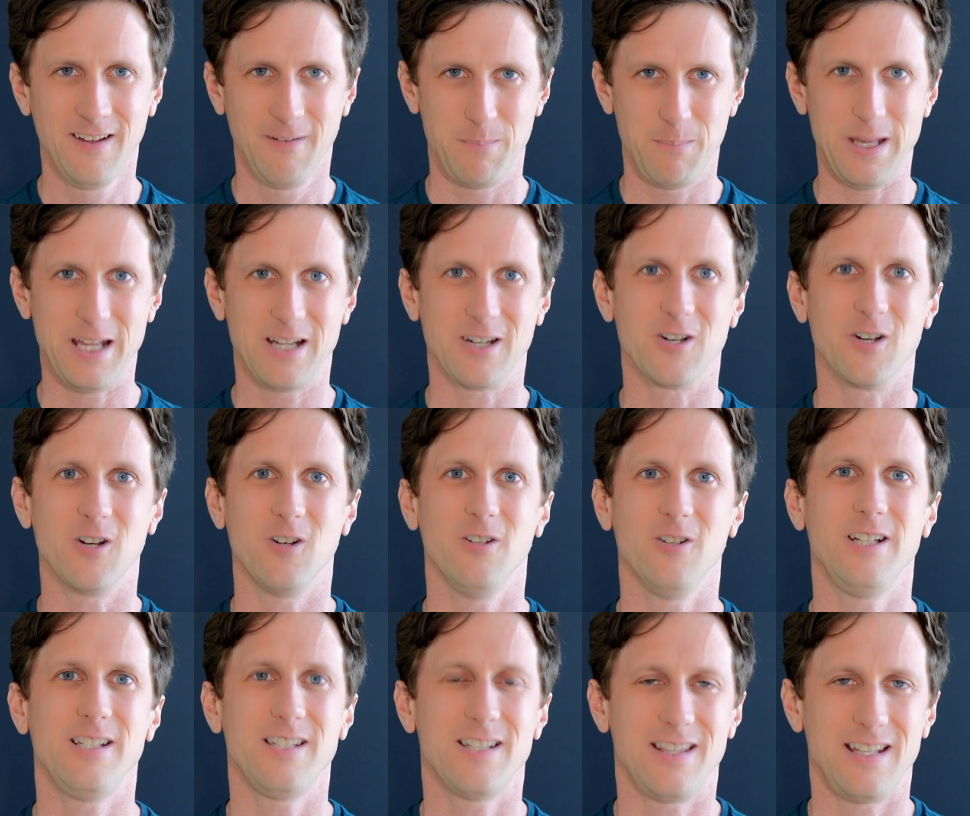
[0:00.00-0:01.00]
Being
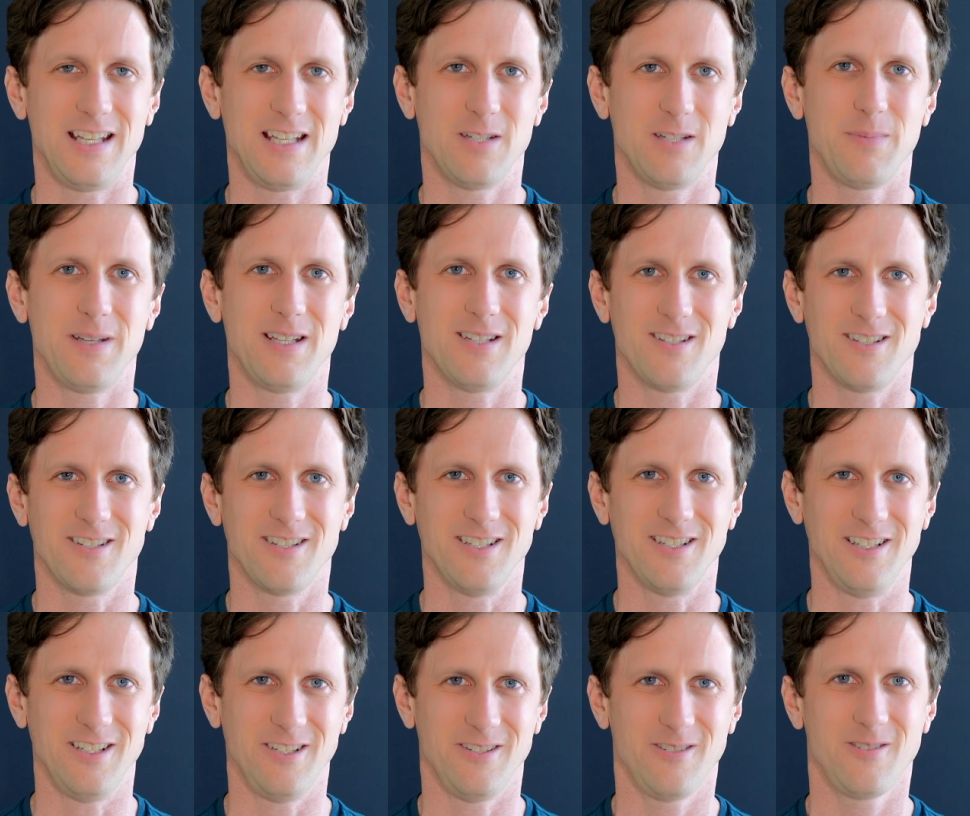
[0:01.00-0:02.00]
early to these pieces of
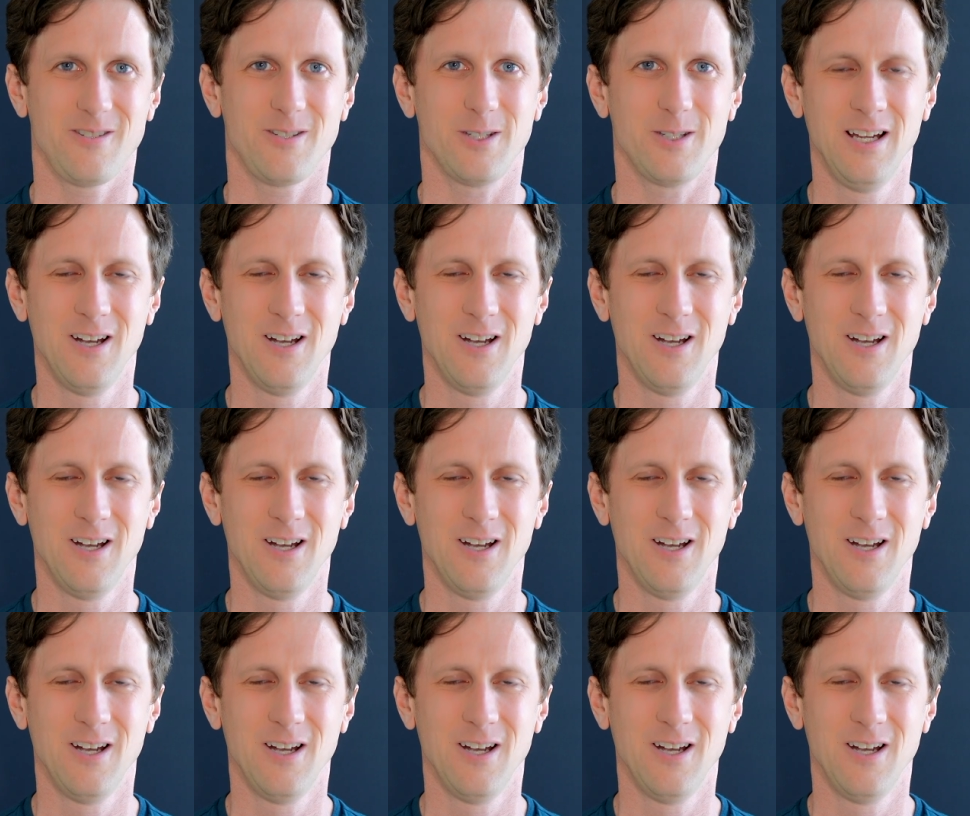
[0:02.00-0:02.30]
news